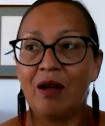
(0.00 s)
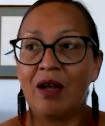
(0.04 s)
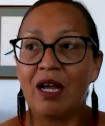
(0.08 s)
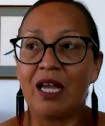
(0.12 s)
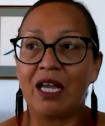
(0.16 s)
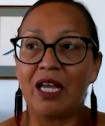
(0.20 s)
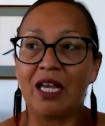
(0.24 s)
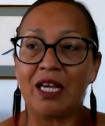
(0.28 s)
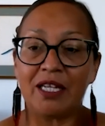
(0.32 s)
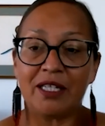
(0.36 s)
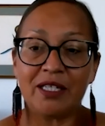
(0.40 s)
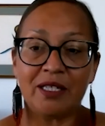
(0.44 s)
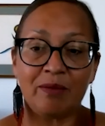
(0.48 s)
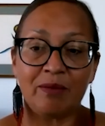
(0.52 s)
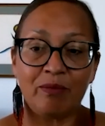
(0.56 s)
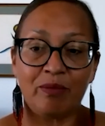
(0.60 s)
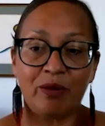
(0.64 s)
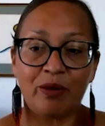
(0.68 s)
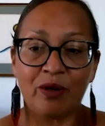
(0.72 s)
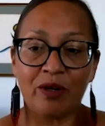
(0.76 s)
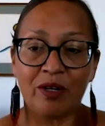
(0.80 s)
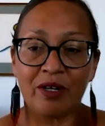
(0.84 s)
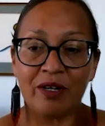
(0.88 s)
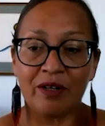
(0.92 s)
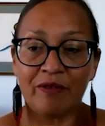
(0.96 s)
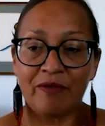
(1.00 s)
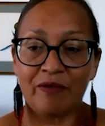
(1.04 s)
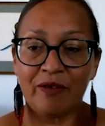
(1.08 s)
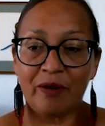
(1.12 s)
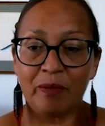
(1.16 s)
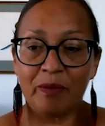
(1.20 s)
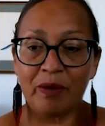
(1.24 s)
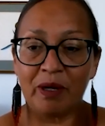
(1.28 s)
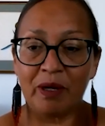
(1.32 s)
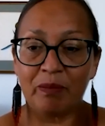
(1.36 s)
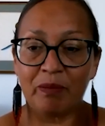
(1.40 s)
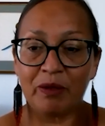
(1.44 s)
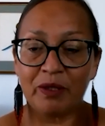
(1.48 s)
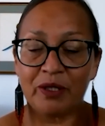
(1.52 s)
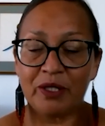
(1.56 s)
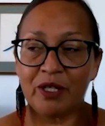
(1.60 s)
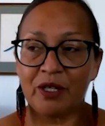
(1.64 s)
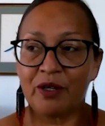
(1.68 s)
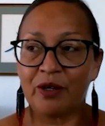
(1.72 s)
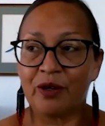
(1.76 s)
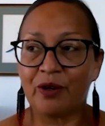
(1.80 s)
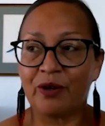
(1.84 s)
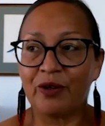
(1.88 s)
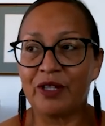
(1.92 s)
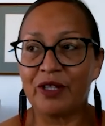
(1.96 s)
It's important for people to
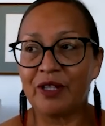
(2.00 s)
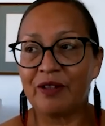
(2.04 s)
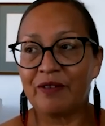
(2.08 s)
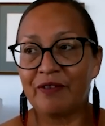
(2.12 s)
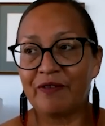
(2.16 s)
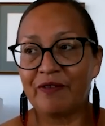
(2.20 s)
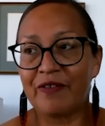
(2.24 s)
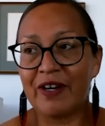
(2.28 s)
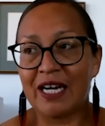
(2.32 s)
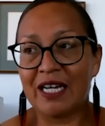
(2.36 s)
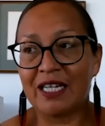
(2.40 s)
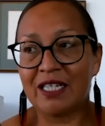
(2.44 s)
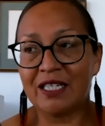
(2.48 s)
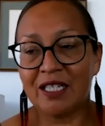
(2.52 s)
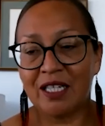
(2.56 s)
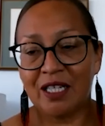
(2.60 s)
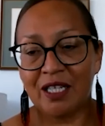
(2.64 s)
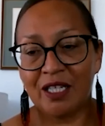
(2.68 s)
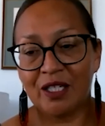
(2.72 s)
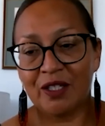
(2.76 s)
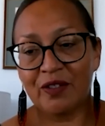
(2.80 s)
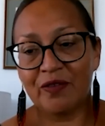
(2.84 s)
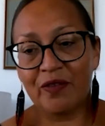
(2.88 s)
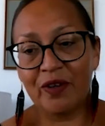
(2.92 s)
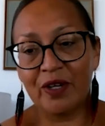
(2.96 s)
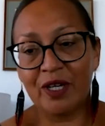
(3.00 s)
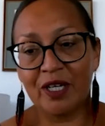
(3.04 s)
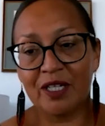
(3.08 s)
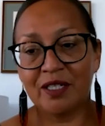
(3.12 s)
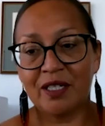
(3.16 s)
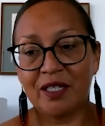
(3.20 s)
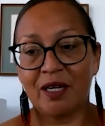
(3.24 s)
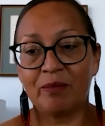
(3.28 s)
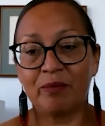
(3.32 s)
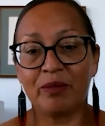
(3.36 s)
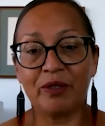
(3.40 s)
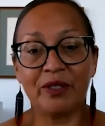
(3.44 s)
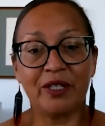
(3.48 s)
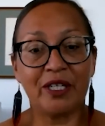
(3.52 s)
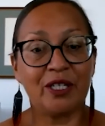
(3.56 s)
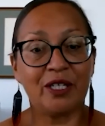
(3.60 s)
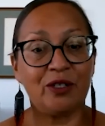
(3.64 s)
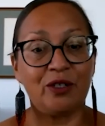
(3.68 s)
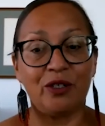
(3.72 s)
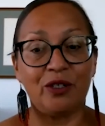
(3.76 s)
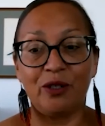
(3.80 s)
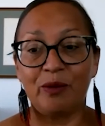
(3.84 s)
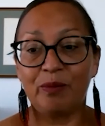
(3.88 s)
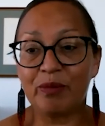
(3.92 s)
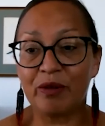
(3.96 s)
know that the vaccines, for example, they
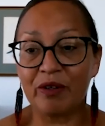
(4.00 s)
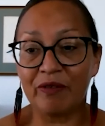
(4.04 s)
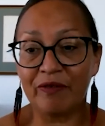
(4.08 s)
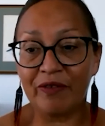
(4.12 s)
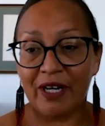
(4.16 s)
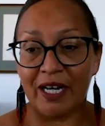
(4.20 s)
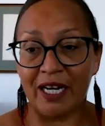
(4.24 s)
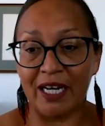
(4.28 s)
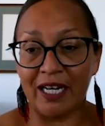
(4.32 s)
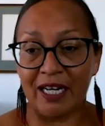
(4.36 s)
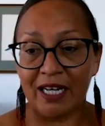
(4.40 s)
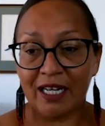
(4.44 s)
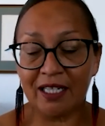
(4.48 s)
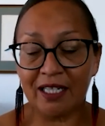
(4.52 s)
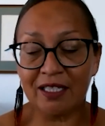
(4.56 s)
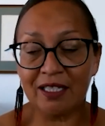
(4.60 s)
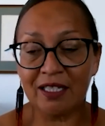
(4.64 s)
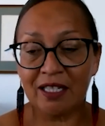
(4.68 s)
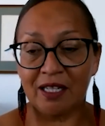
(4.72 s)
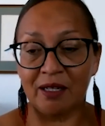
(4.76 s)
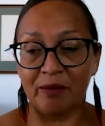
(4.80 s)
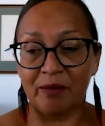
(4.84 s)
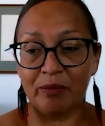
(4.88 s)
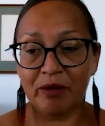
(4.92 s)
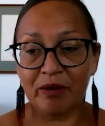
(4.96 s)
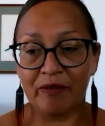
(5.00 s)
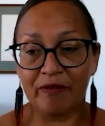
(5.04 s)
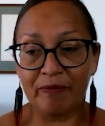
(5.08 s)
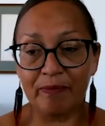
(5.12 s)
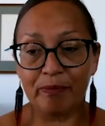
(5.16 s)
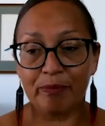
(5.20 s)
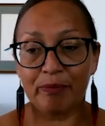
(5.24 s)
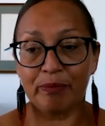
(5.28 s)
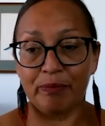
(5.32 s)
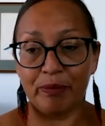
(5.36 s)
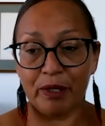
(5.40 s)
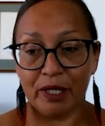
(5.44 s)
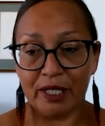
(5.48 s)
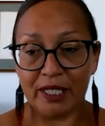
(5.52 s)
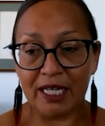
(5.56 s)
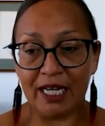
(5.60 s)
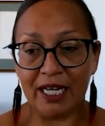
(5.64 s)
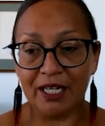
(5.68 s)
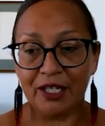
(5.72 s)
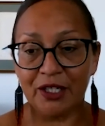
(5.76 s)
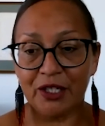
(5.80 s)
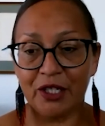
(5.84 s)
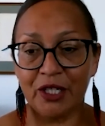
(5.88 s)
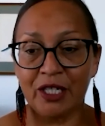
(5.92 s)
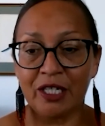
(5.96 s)
do provide excellent
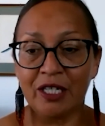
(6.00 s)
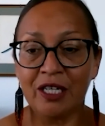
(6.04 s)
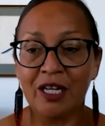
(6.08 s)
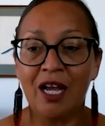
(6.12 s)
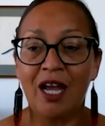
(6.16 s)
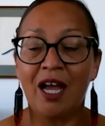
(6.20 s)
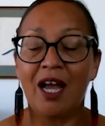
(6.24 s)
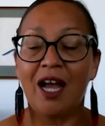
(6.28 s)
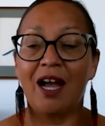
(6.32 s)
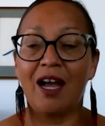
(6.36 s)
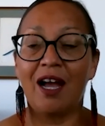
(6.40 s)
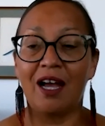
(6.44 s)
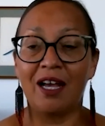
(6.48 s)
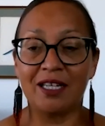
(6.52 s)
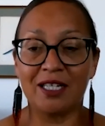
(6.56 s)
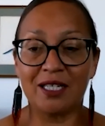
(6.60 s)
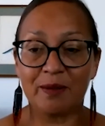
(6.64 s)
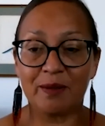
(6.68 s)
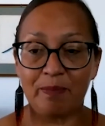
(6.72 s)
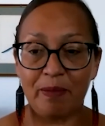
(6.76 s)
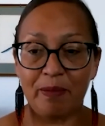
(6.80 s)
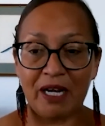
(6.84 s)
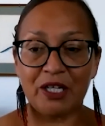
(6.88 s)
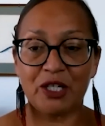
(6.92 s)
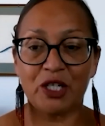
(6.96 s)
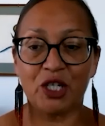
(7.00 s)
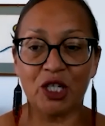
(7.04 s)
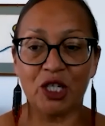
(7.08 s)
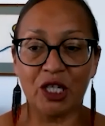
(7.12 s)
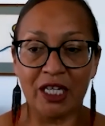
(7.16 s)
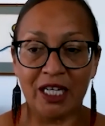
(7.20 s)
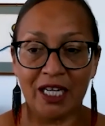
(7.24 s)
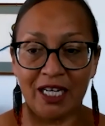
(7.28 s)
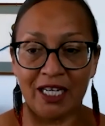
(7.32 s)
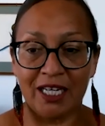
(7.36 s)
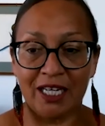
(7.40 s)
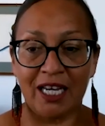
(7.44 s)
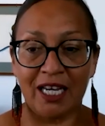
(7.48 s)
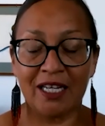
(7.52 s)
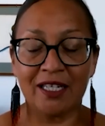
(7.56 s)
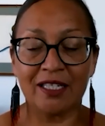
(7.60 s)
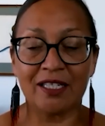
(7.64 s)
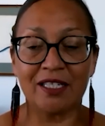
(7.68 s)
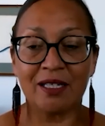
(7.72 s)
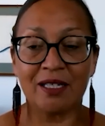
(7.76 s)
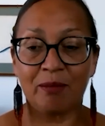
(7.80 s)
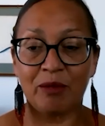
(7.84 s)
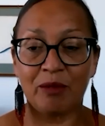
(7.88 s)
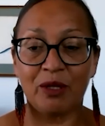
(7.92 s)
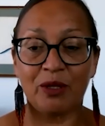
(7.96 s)
protection, especially against
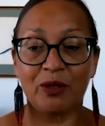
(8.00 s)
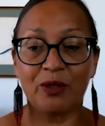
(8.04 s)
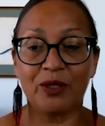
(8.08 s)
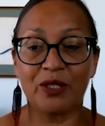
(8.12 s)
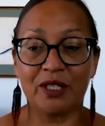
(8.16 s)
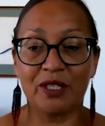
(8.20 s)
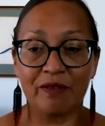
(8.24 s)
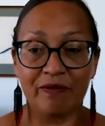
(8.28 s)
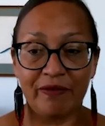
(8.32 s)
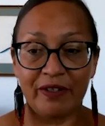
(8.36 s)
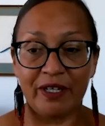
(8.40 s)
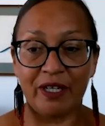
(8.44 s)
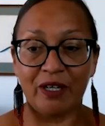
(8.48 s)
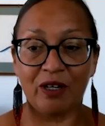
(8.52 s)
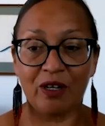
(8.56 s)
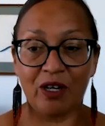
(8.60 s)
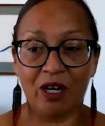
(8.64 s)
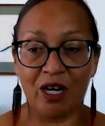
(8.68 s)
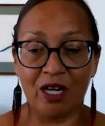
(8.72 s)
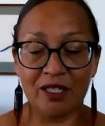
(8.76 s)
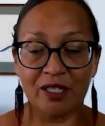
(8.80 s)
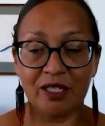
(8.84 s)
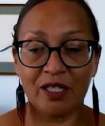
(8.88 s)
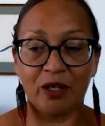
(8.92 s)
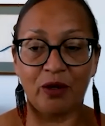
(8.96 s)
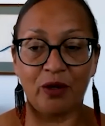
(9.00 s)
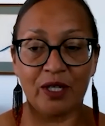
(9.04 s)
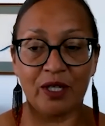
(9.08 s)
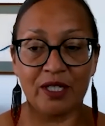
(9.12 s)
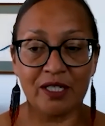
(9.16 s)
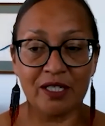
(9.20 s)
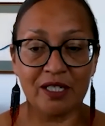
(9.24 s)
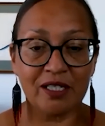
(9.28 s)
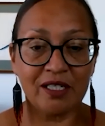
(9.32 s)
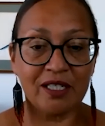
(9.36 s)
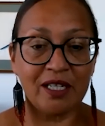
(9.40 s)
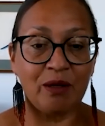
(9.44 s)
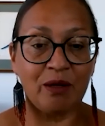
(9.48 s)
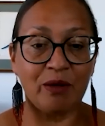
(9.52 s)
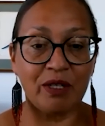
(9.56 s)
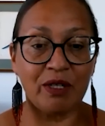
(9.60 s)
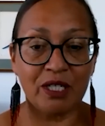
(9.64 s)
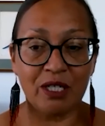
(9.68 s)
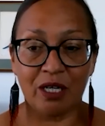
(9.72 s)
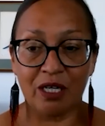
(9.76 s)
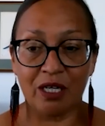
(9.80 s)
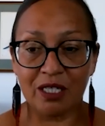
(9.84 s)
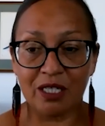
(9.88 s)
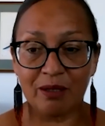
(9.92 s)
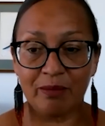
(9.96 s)
some of those severe consequences that we
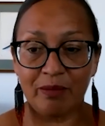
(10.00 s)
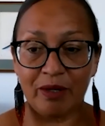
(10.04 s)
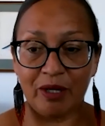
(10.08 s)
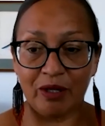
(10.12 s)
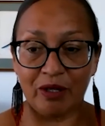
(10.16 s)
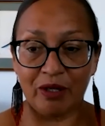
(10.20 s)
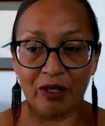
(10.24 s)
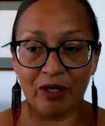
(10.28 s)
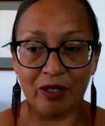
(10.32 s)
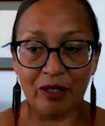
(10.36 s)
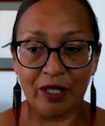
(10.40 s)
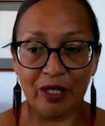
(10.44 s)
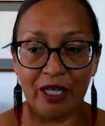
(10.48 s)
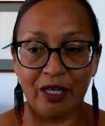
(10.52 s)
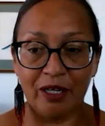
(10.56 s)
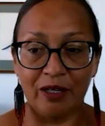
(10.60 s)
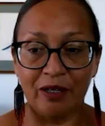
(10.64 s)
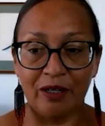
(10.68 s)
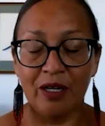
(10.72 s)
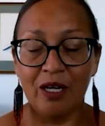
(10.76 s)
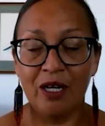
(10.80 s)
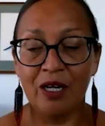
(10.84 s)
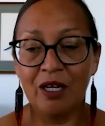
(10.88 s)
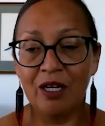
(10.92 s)
talked about earlier.